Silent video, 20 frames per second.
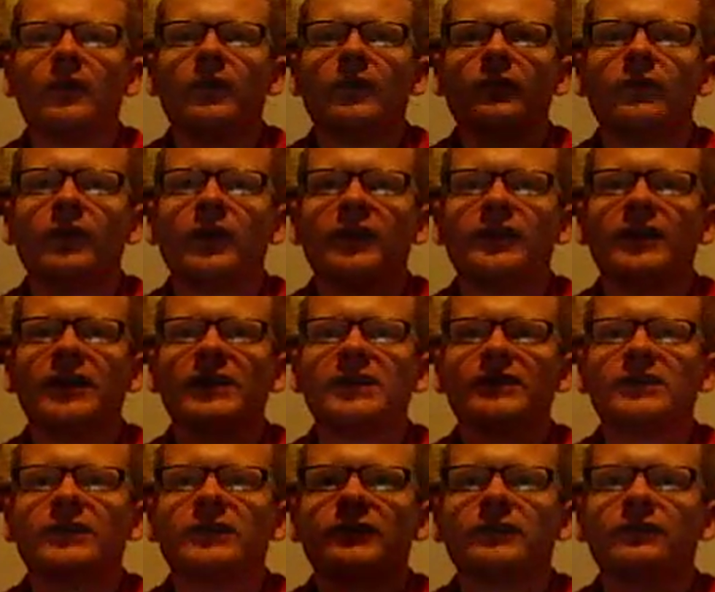Then
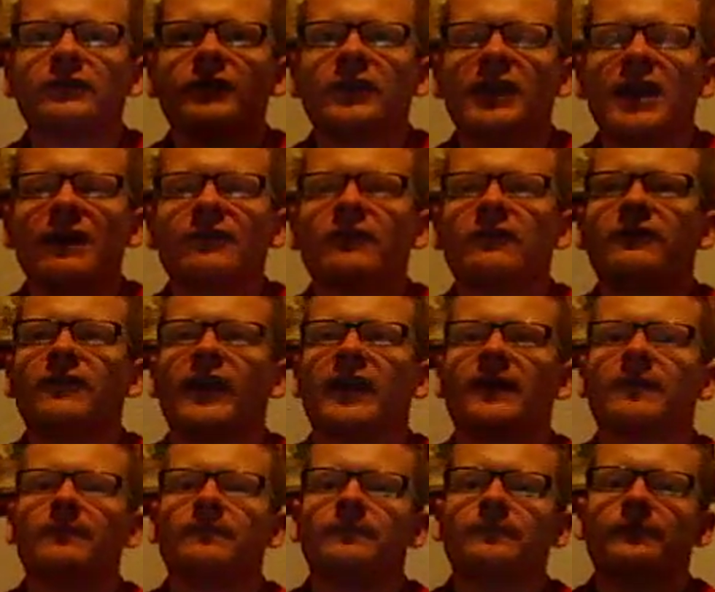there's the other thing,
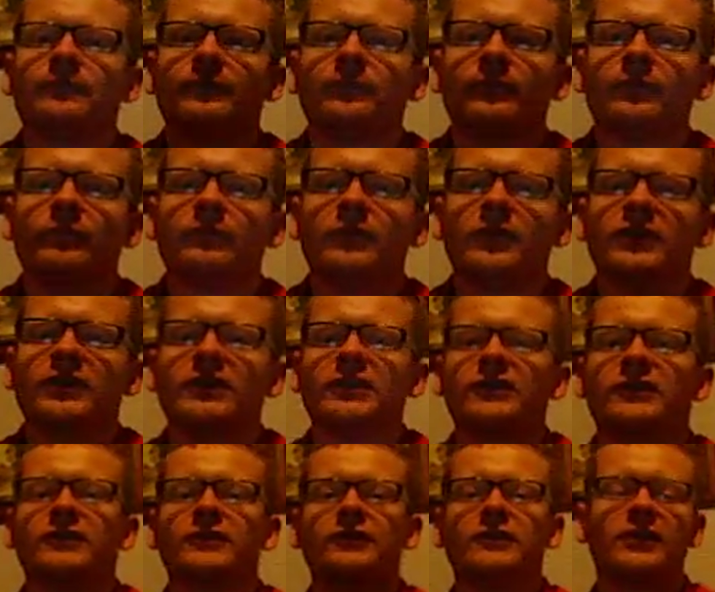which
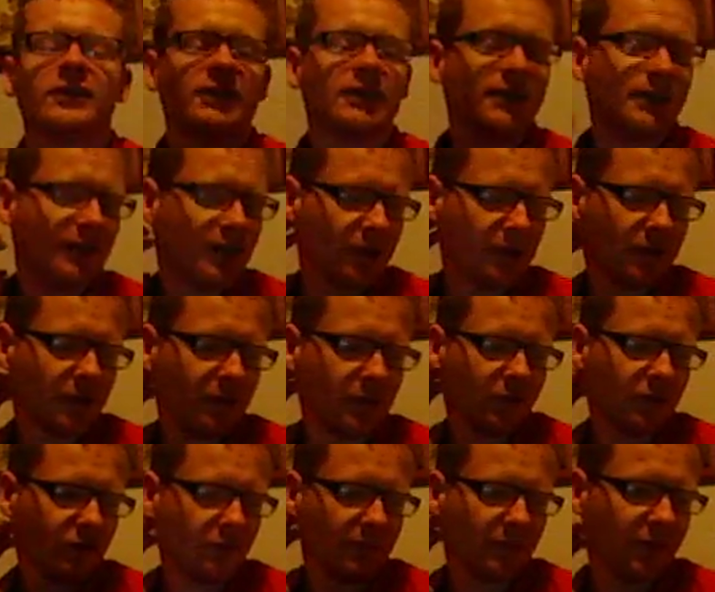is the
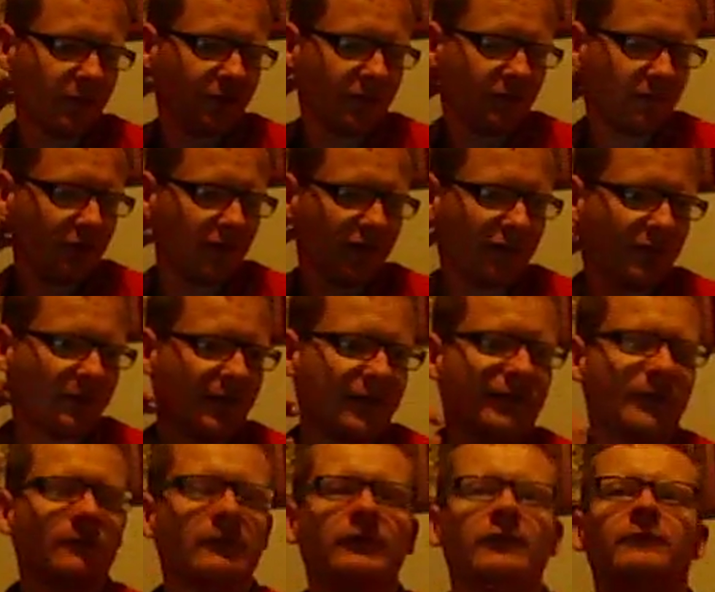most
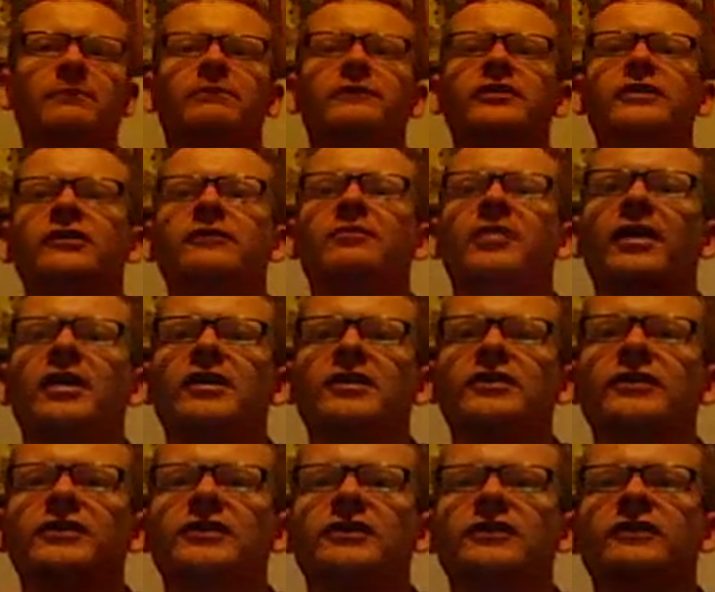frustrating two parts
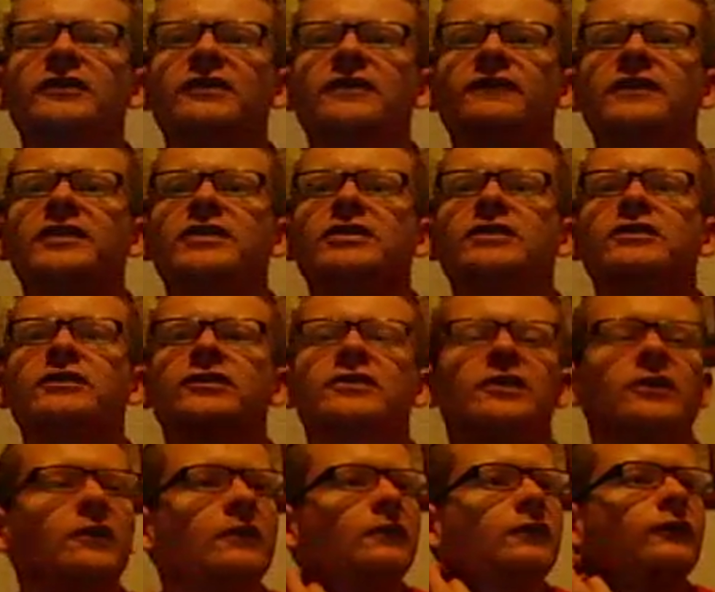and divisions
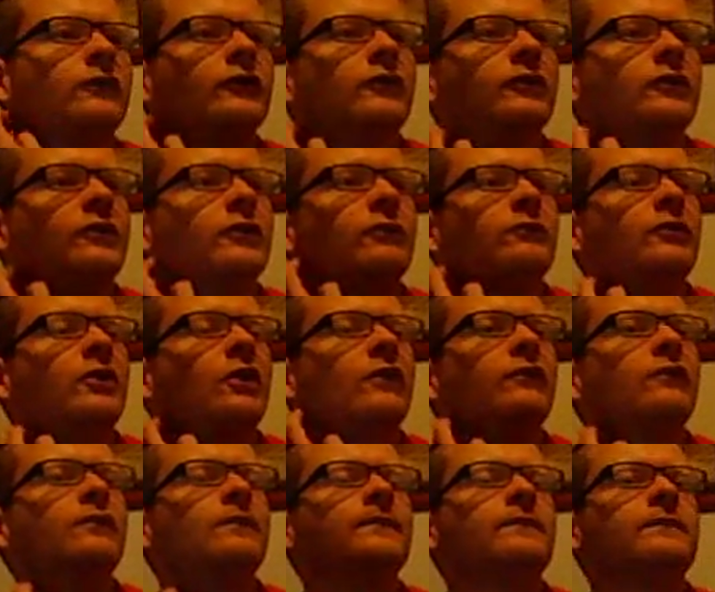of the novel.